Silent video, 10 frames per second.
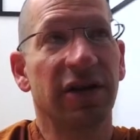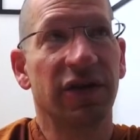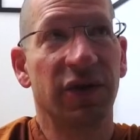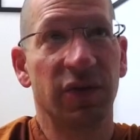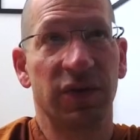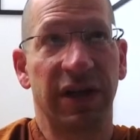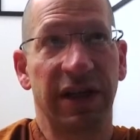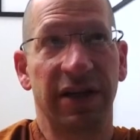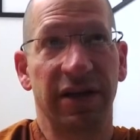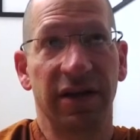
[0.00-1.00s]
to
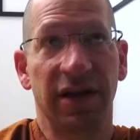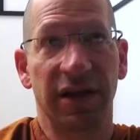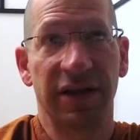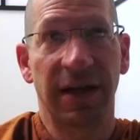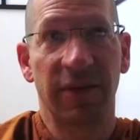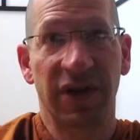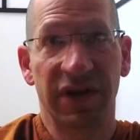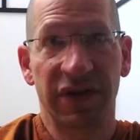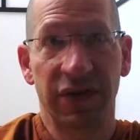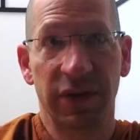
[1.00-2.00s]
take time with
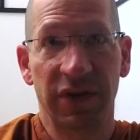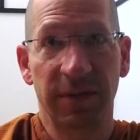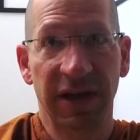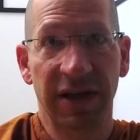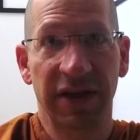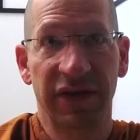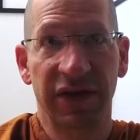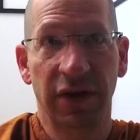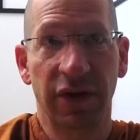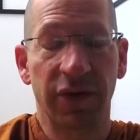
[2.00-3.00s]
us to explain things
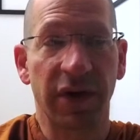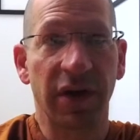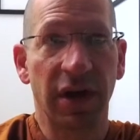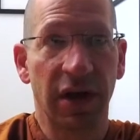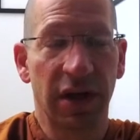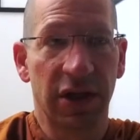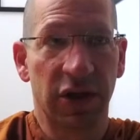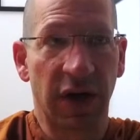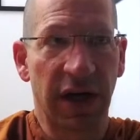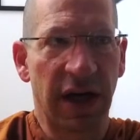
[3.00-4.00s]
and go through it.
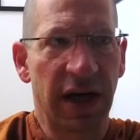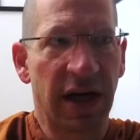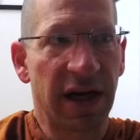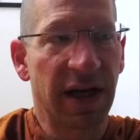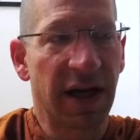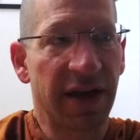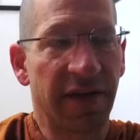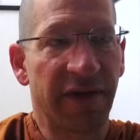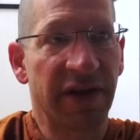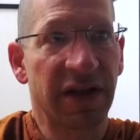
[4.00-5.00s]
So I
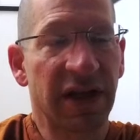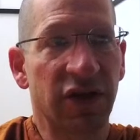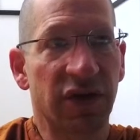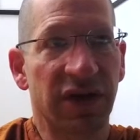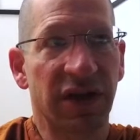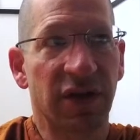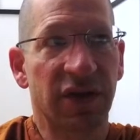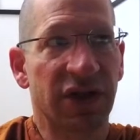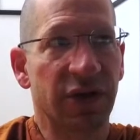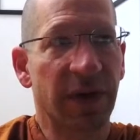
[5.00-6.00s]
find it interesting in those
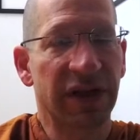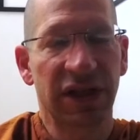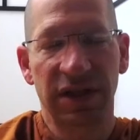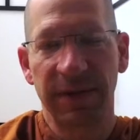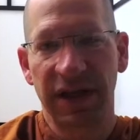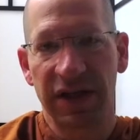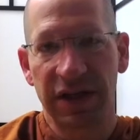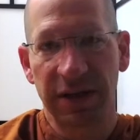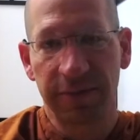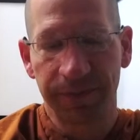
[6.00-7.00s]
situations,
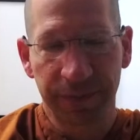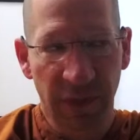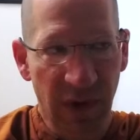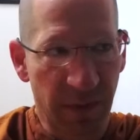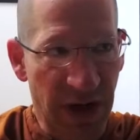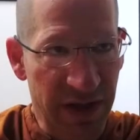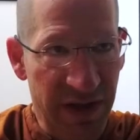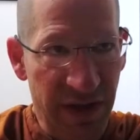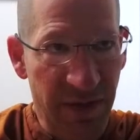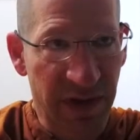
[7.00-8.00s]
because
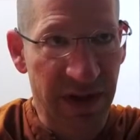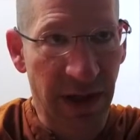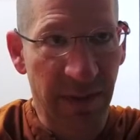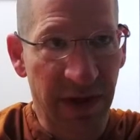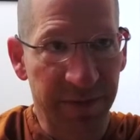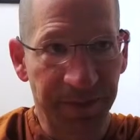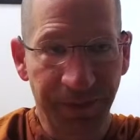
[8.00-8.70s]
practicing with the Dhamma,